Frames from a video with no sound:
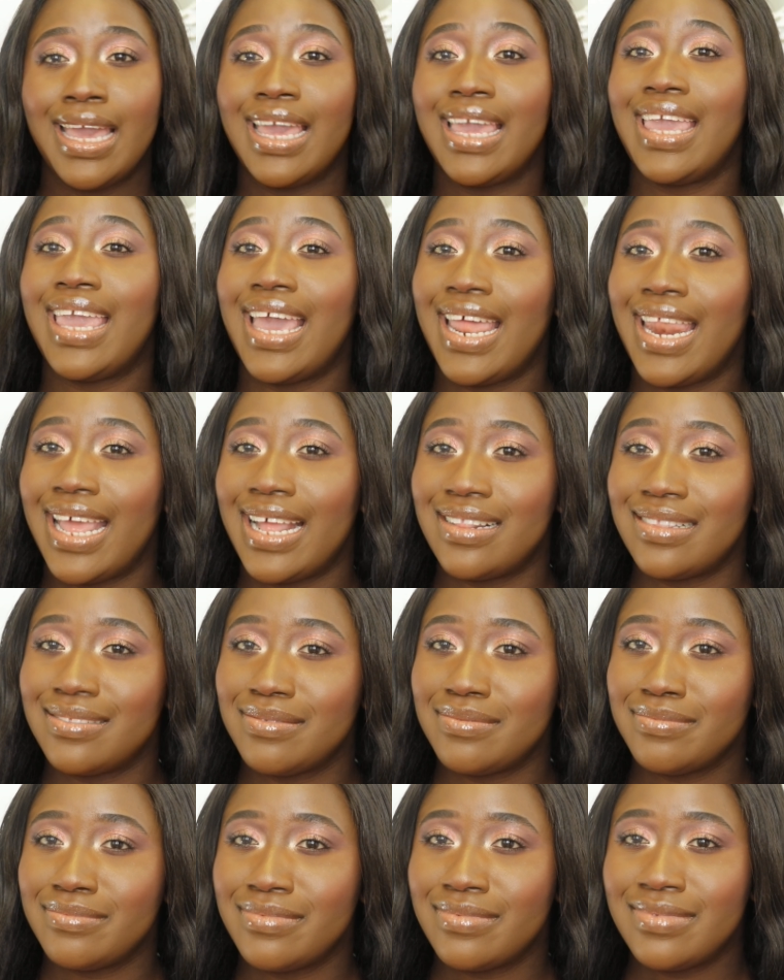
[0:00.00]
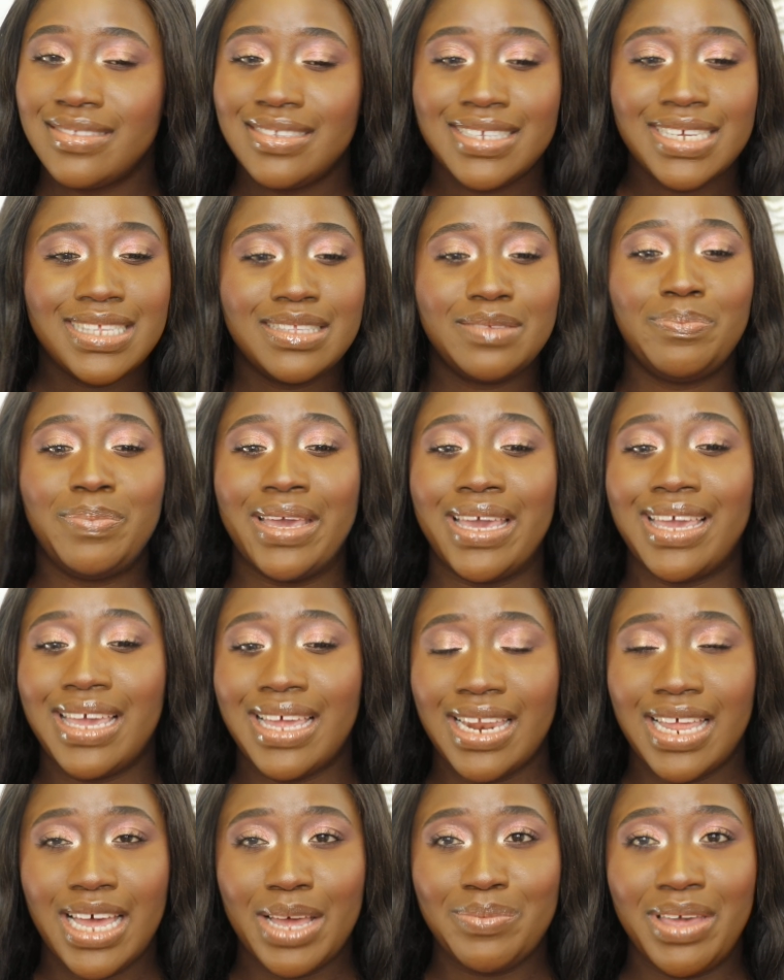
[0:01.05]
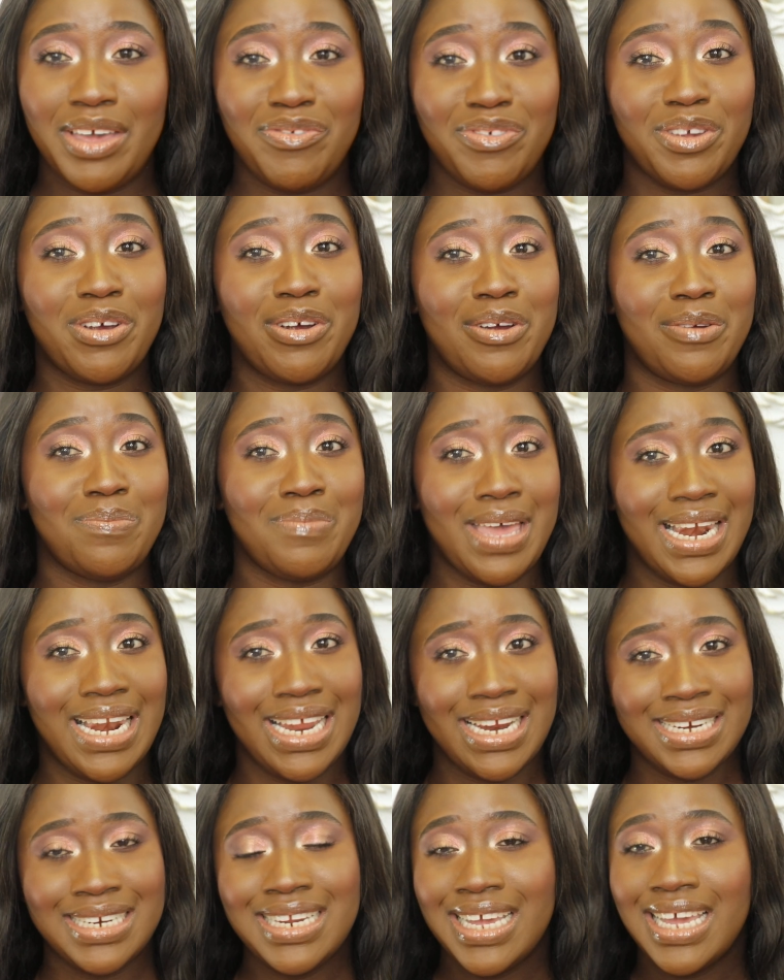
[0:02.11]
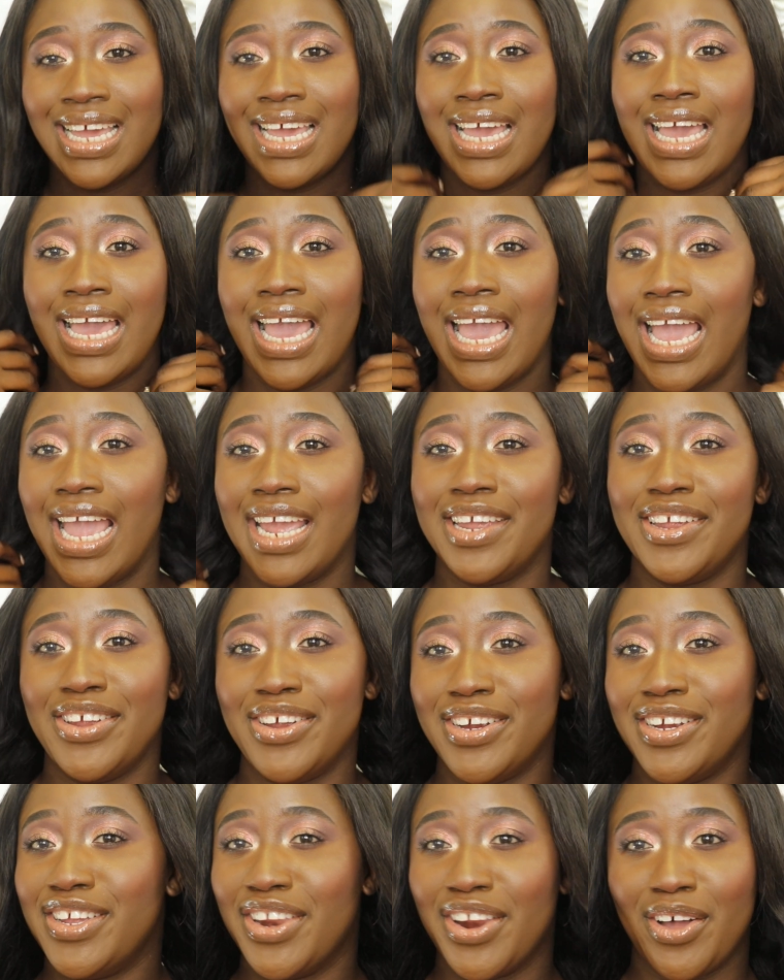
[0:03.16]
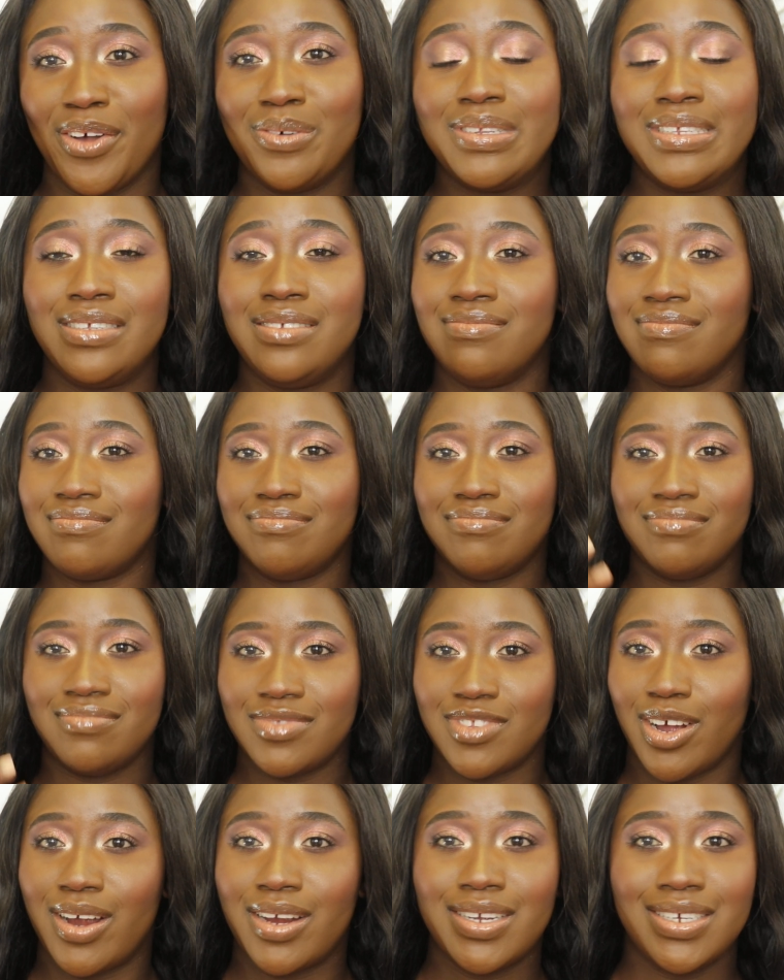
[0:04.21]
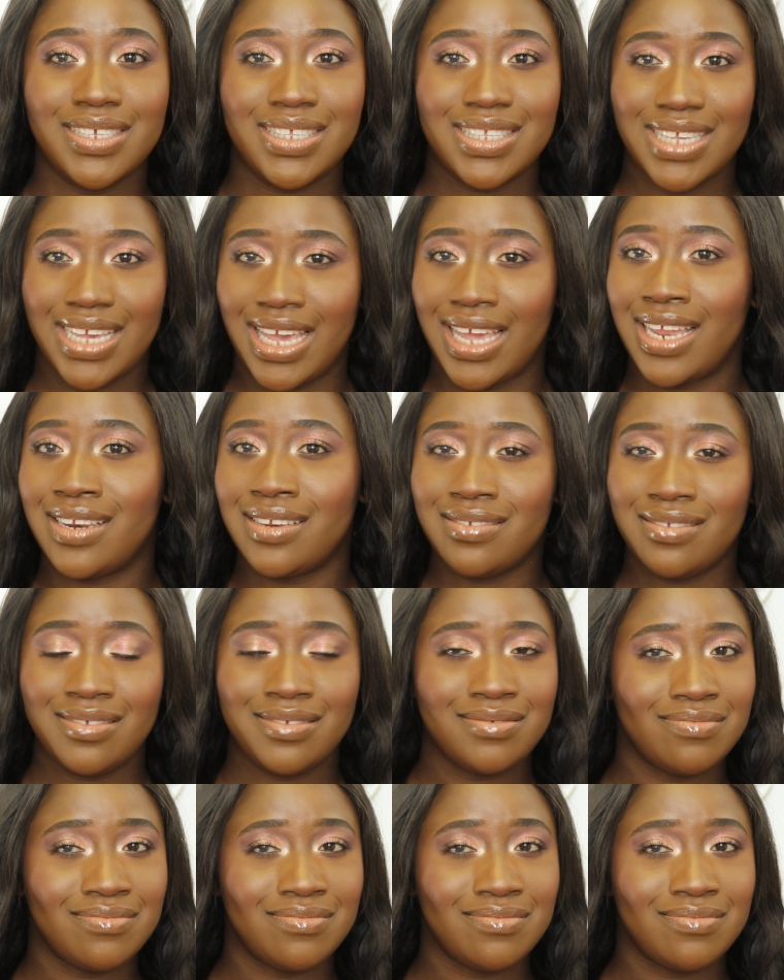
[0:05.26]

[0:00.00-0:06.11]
Get it? Just pick it up if you're a melon and you know, darker skin.